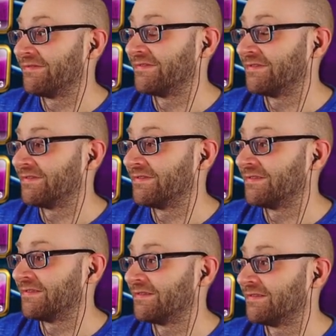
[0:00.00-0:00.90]

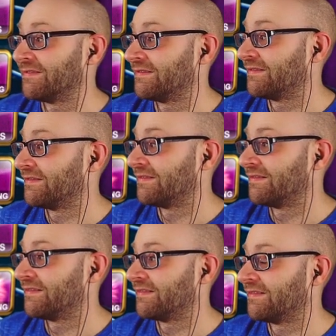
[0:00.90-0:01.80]

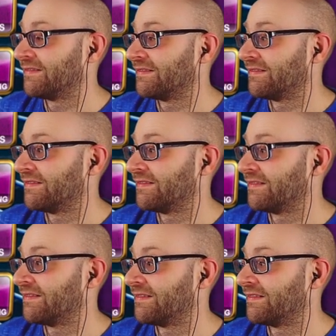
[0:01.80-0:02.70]

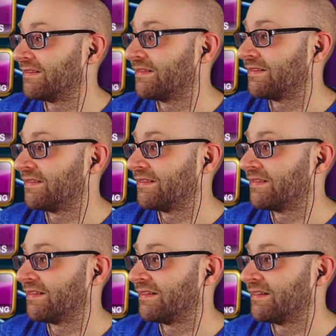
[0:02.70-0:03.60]

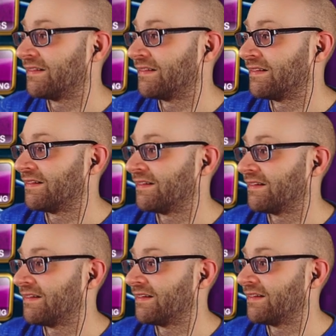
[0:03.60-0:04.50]

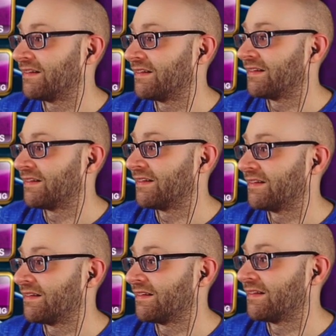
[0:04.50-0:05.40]

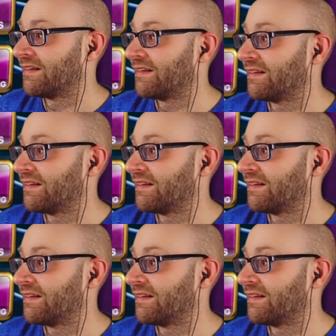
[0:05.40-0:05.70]
Nobody speaks.